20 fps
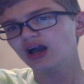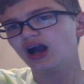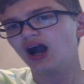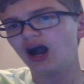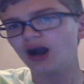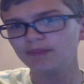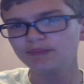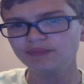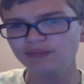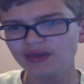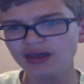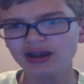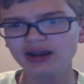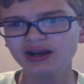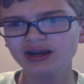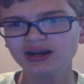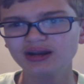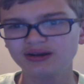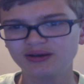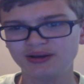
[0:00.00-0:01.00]
up
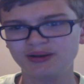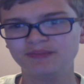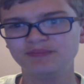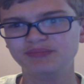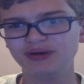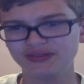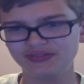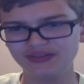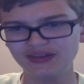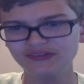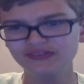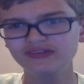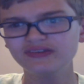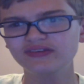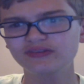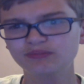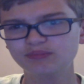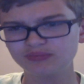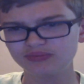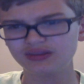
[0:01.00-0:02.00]
there, but this
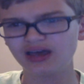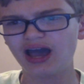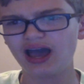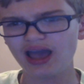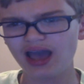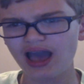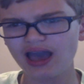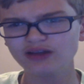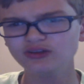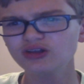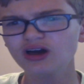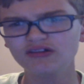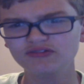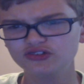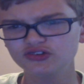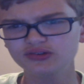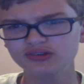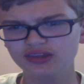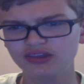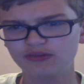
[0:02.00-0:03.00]
is, I love
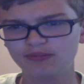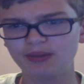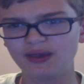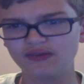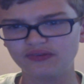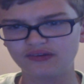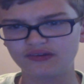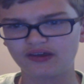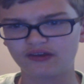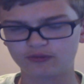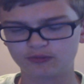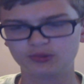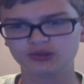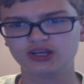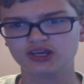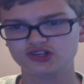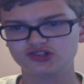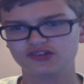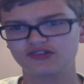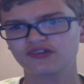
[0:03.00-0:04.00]
doing these basic
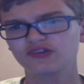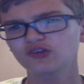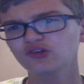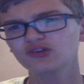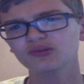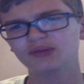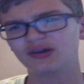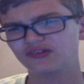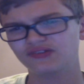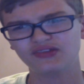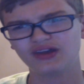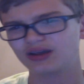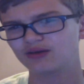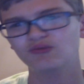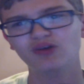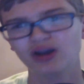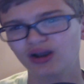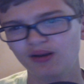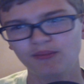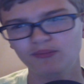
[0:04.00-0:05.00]
explanations. This is only my second
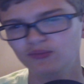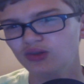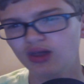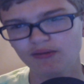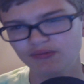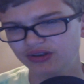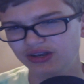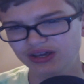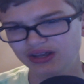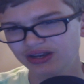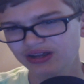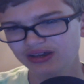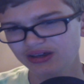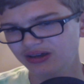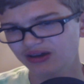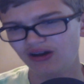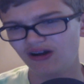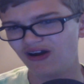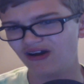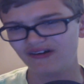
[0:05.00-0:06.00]
one, and I'm loving it
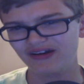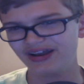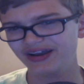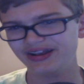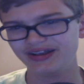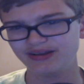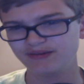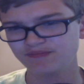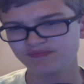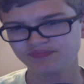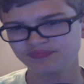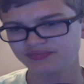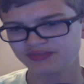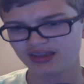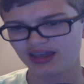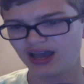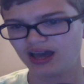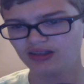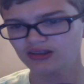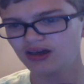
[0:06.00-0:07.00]
already.
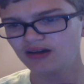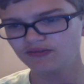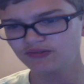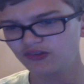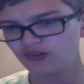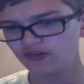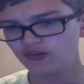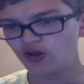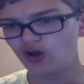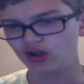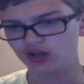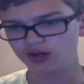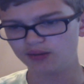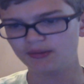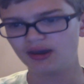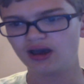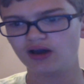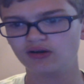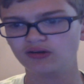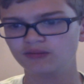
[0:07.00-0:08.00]
I loved talking
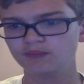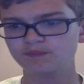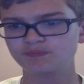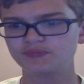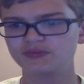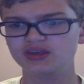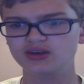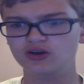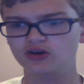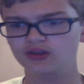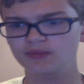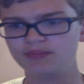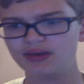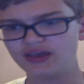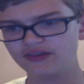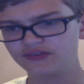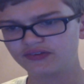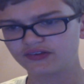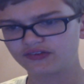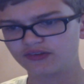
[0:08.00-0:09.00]
about, the
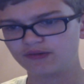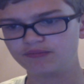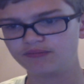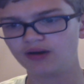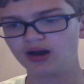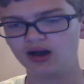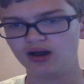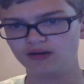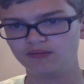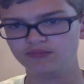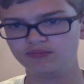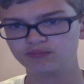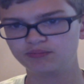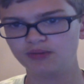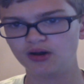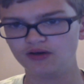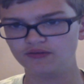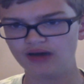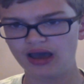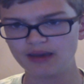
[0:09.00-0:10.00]
basics of
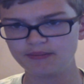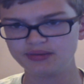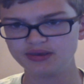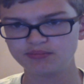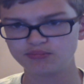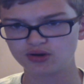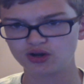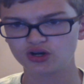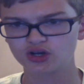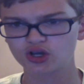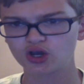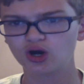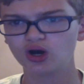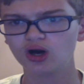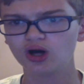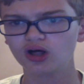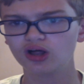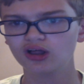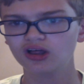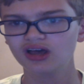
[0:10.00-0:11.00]
IP
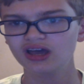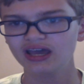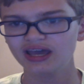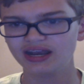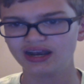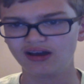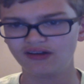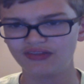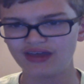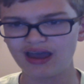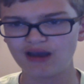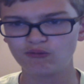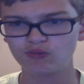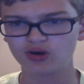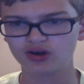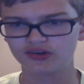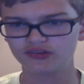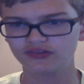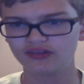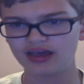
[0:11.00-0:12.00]
protocol and how that
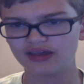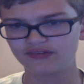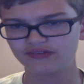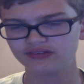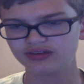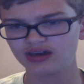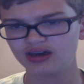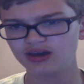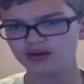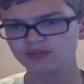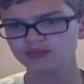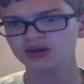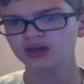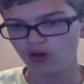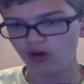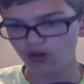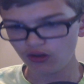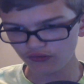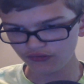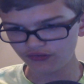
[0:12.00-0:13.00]
works last time.
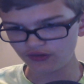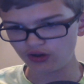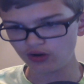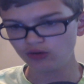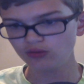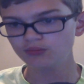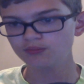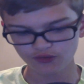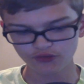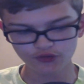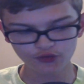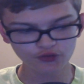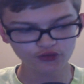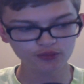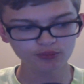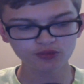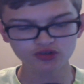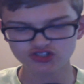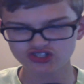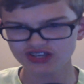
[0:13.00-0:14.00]
Also,
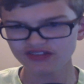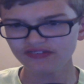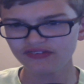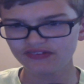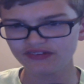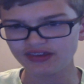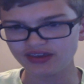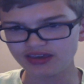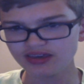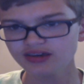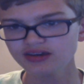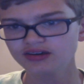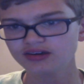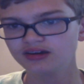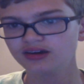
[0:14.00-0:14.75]
Susan Wojcicki,